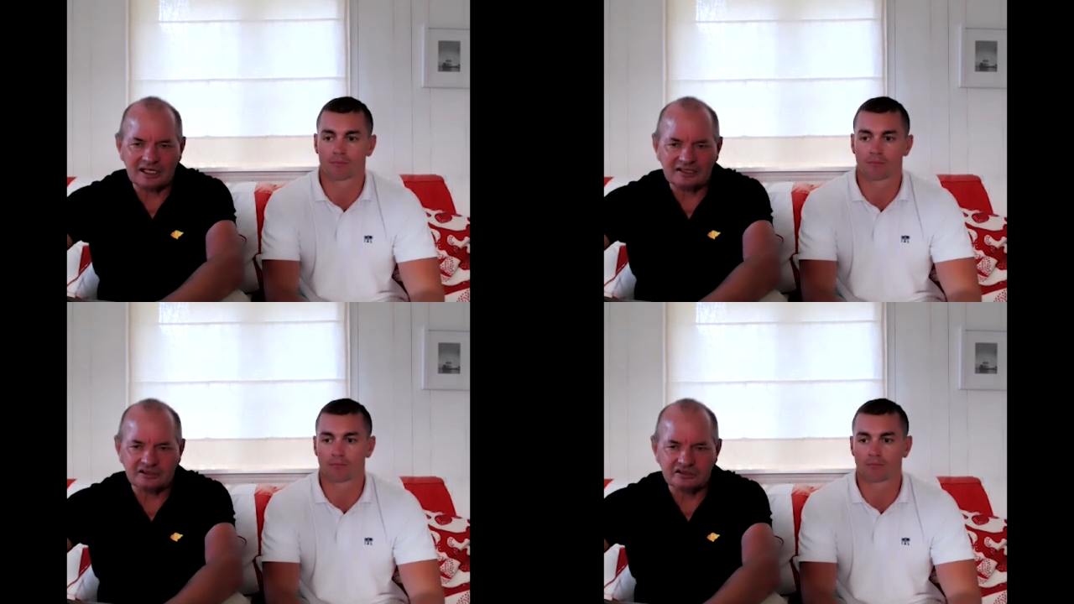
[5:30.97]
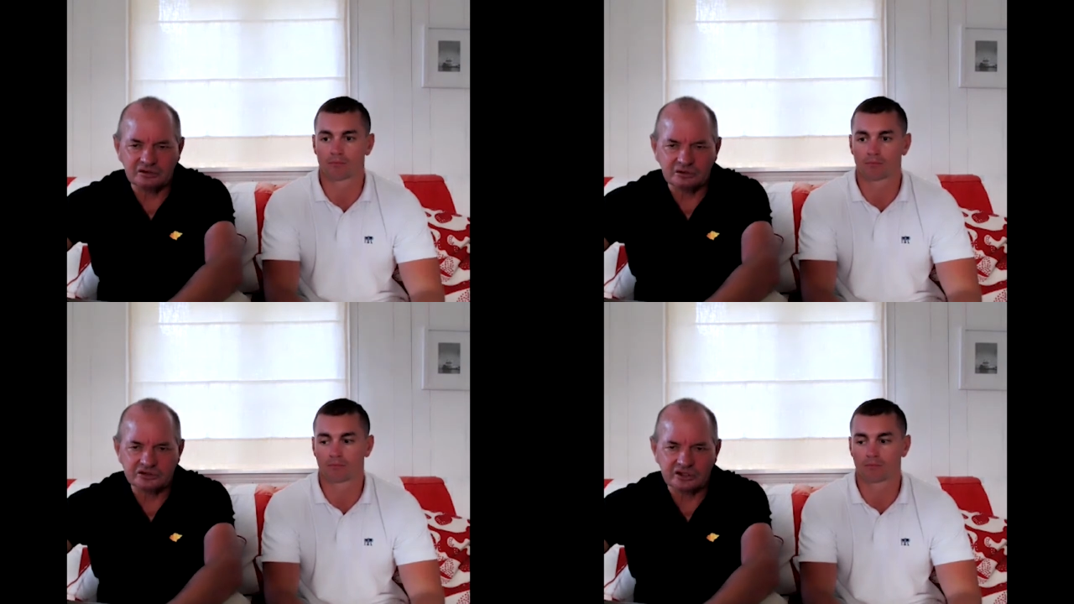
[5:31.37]
Speaker 1: without the
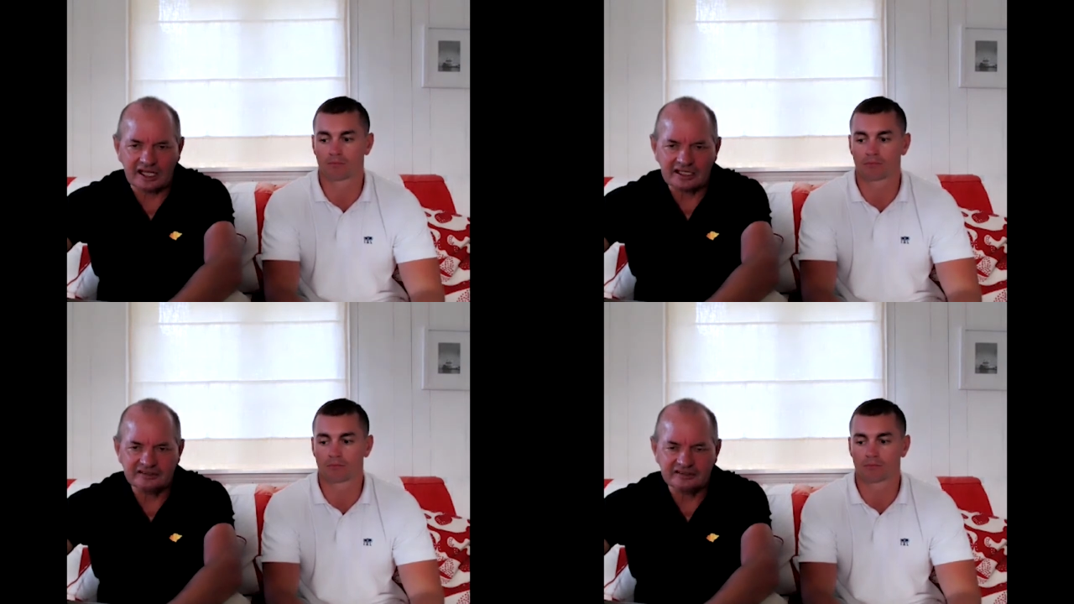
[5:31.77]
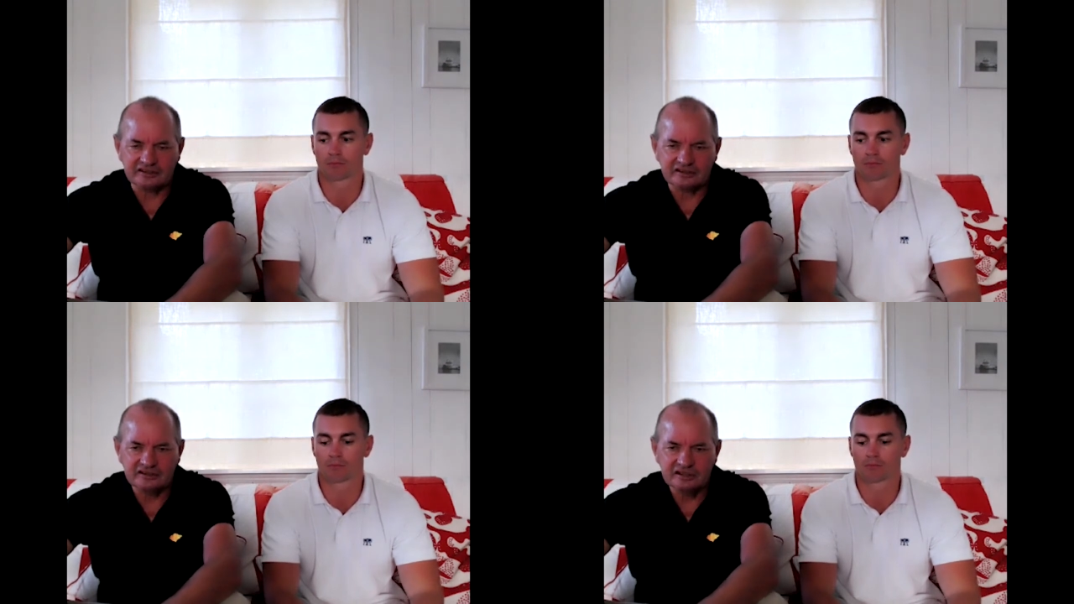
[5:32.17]
social
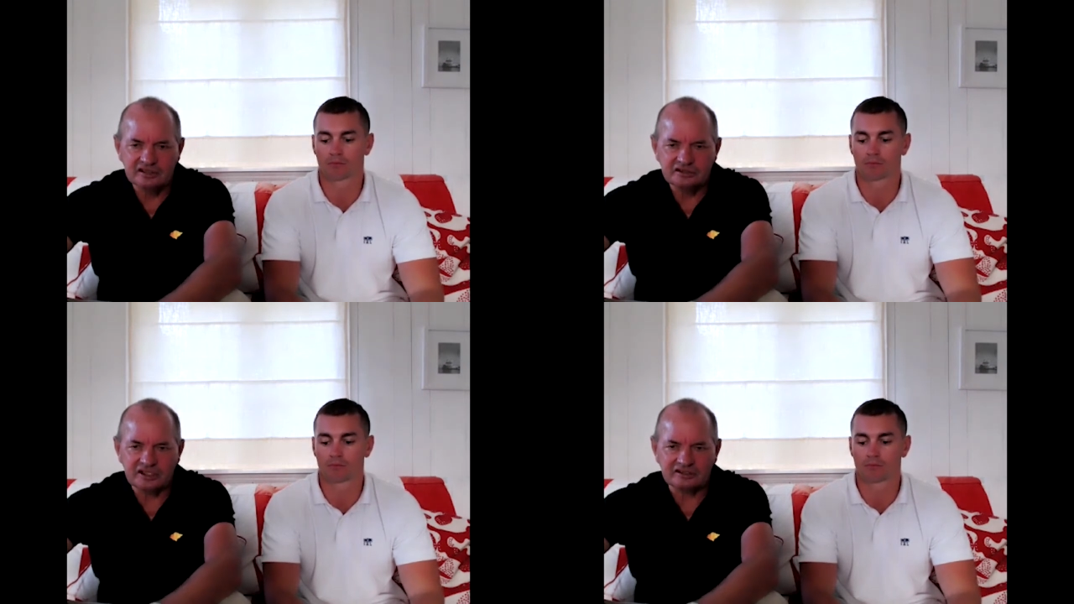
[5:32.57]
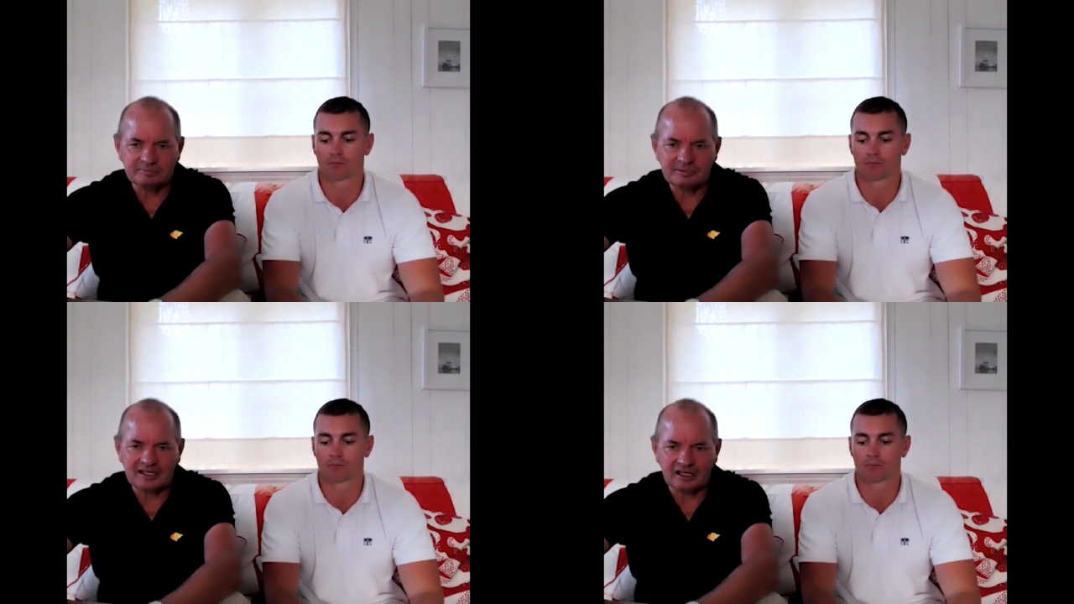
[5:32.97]
license. You have to
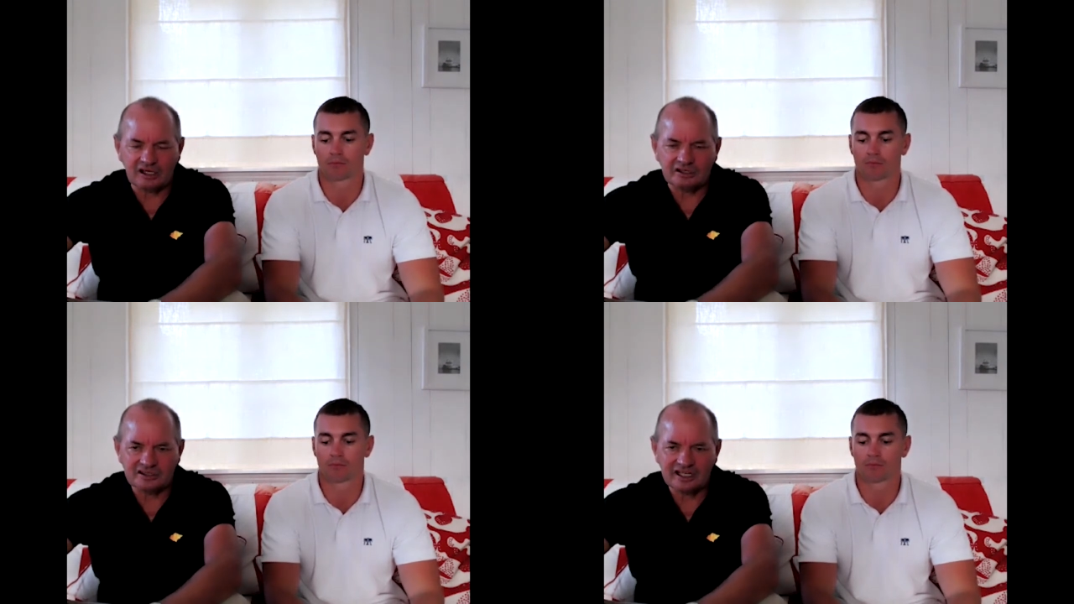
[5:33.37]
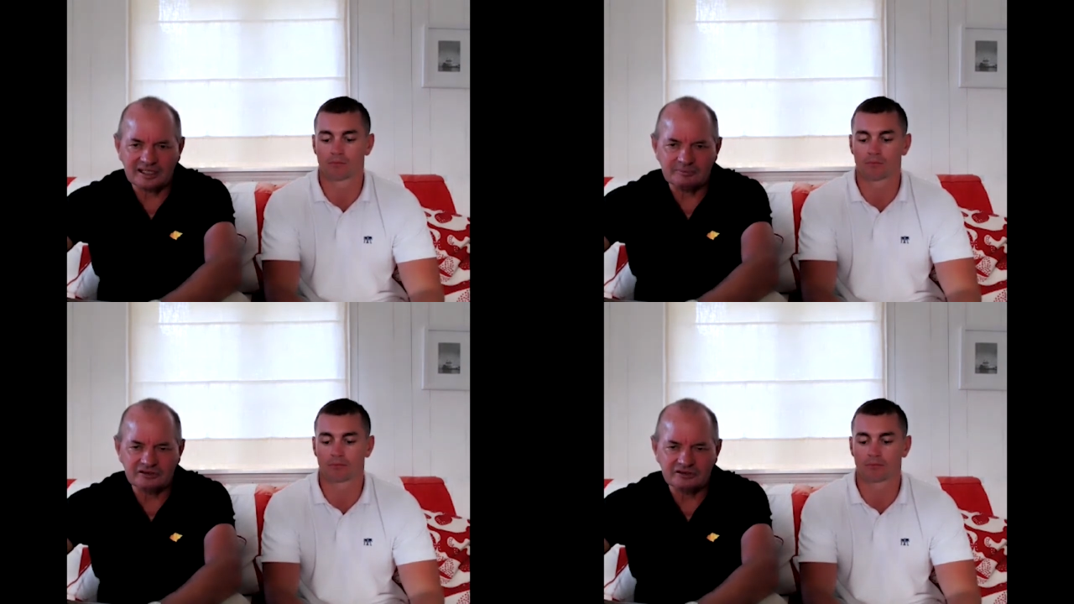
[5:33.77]
spend a lot of time.